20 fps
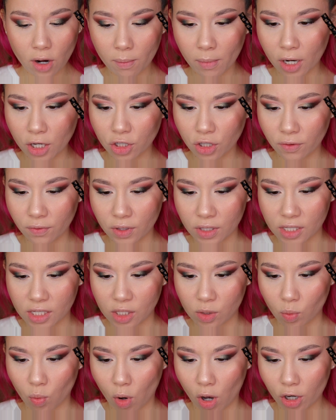I'm not sure if this
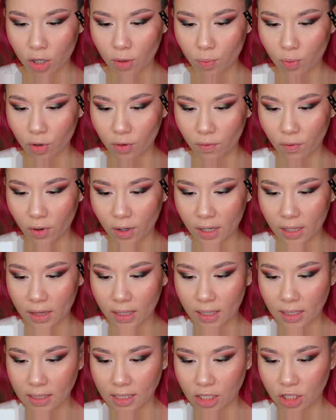is waterproof or
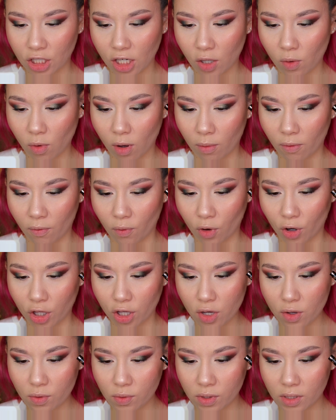anything, so you shake well before
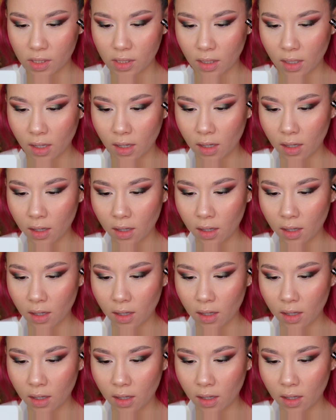use.